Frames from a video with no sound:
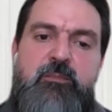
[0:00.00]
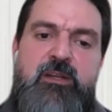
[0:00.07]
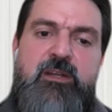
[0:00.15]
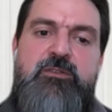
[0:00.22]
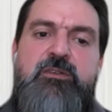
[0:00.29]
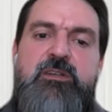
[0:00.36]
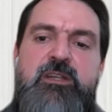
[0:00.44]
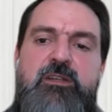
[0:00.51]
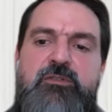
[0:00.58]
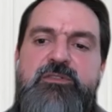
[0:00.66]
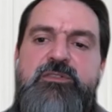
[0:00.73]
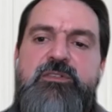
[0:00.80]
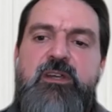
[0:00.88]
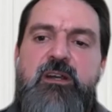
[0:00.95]
but you need to
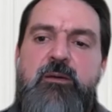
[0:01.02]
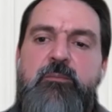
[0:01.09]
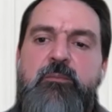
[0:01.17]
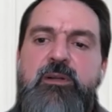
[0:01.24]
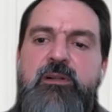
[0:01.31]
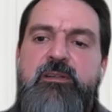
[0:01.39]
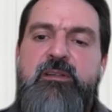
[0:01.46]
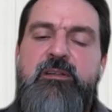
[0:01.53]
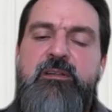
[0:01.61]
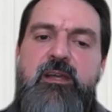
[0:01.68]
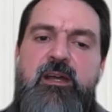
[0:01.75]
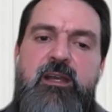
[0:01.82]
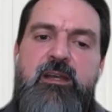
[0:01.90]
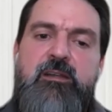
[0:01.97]
start building
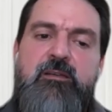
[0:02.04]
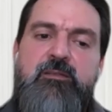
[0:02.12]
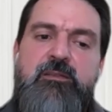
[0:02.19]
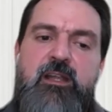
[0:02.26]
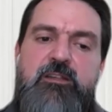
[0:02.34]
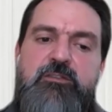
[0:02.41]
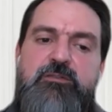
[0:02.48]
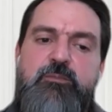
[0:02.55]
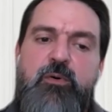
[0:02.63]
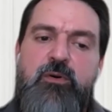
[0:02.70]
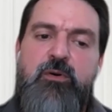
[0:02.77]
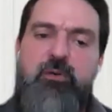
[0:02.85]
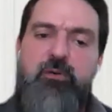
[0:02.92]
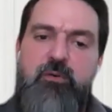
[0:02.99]
that
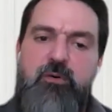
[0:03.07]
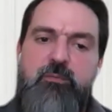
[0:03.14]
support group